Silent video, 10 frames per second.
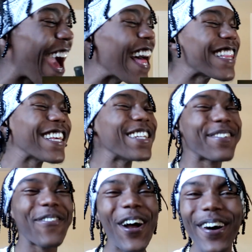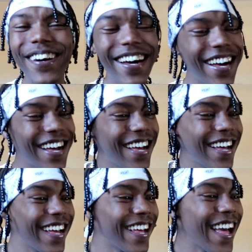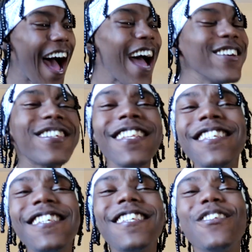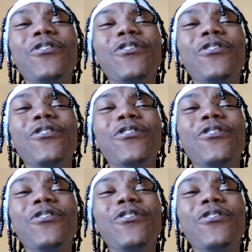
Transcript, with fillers: got this, bro. I used to listen to